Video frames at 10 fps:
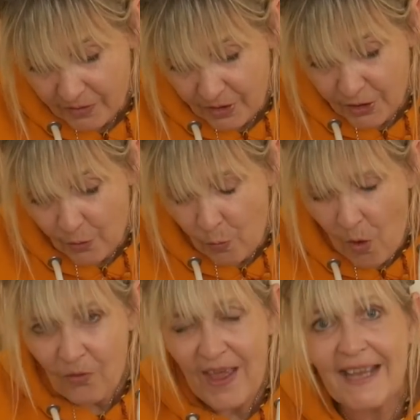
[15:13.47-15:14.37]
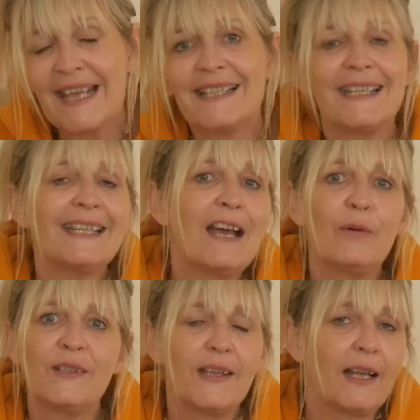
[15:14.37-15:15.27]
You know, what they're getting now
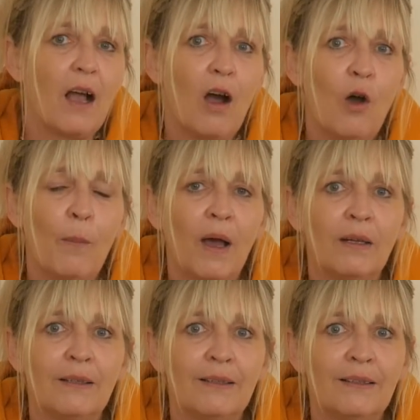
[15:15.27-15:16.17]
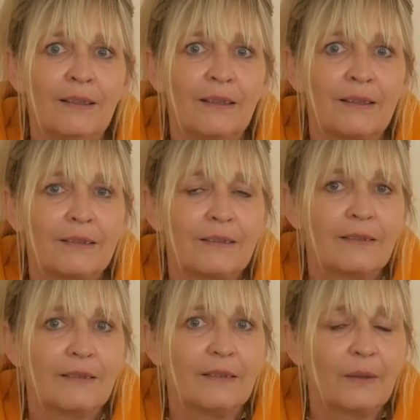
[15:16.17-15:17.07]
is their karma.
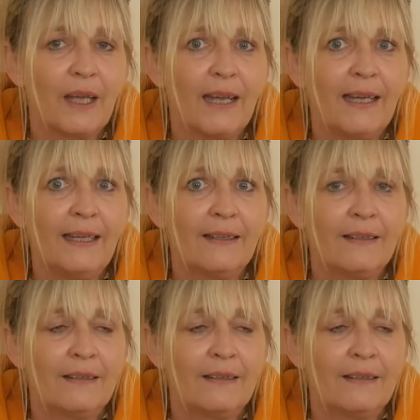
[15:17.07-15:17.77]
Okay?